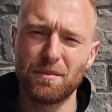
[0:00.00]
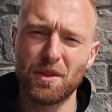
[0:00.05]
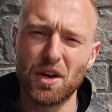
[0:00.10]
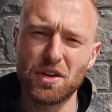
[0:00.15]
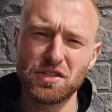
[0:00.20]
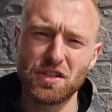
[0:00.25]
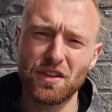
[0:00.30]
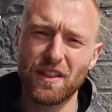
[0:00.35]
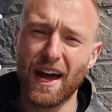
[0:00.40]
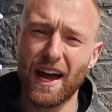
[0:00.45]

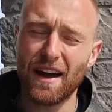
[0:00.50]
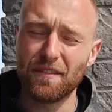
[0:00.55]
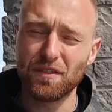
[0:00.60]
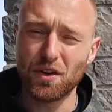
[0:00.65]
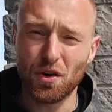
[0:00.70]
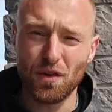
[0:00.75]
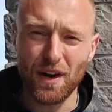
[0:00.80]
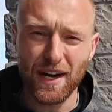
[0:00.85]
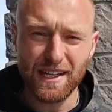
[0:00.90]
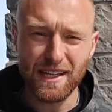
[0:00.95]
Those of you that
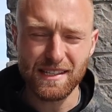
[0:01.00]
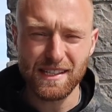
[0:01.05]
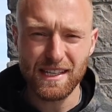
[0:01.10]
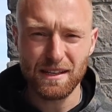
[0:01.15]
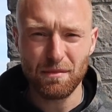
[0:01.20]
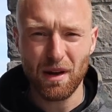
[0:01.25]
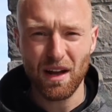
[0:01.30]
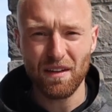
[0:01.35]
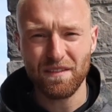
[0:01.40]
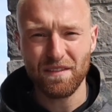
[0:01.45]
haven't already
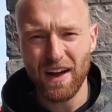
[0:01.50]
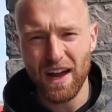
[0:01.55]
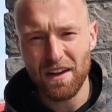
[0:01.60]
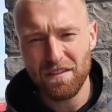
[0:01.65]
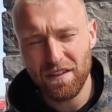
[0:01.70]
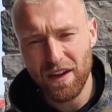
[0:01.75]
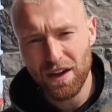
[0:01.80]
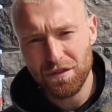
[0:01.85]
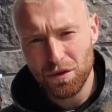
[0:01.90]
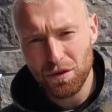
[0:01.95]
seen my
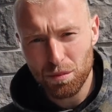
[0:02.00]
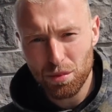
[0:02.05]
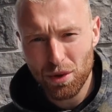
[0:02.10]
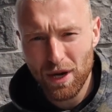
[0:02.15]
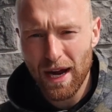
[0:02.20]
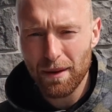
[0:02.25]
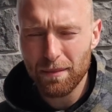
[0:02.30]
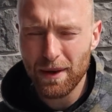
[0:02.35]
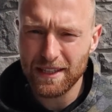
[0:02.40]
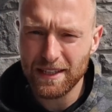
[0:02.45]
5 favorite
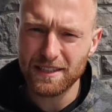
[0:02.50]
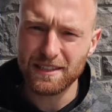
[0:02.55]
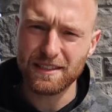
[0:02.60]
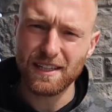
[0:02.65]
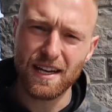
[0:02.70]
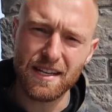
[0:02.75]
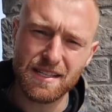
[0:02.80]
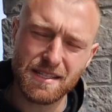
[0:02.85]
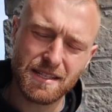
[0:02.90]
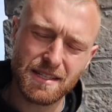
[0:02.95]
pre-ab
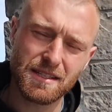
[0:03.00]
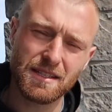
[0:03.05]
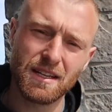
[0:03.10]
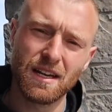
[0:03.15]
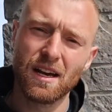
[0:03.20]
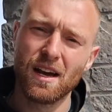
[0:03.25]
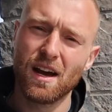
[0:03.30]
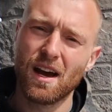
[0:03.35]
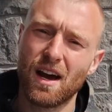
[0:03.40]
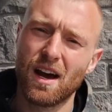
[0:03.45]
exercises,
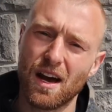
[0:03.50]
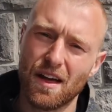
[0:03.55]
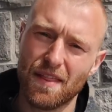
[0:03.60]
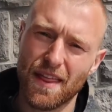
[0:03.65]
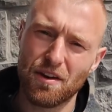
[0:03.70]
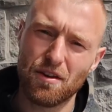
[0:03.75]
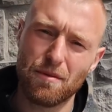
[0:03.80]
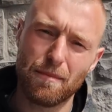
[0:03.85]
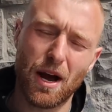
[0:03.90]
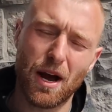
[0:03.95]

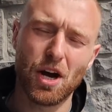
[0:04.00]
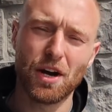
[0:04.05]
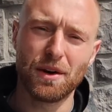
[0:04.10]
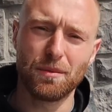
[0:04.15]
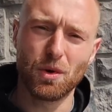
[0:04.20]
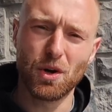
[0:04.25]
they're in my home